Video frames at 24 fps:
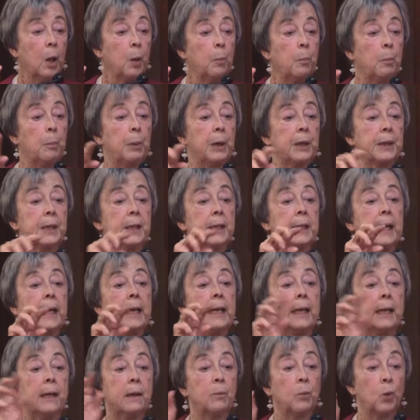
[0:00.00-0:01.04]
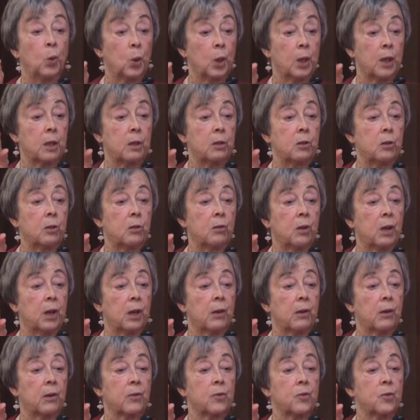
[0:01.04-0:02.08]
but that they need more than two
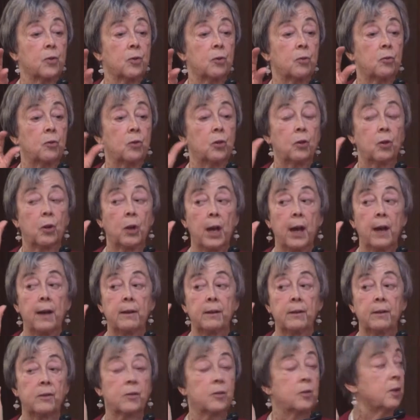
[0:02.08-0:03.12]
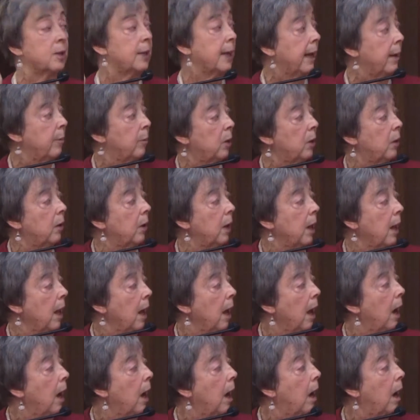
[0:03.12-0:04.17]
years to get stable.
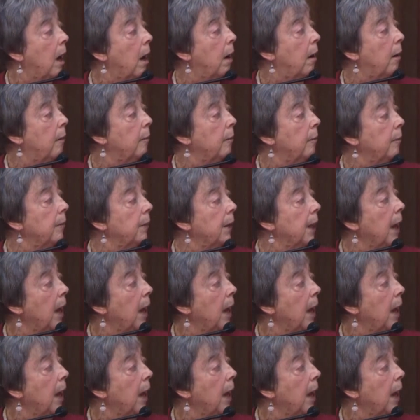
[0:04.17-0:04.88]
Um,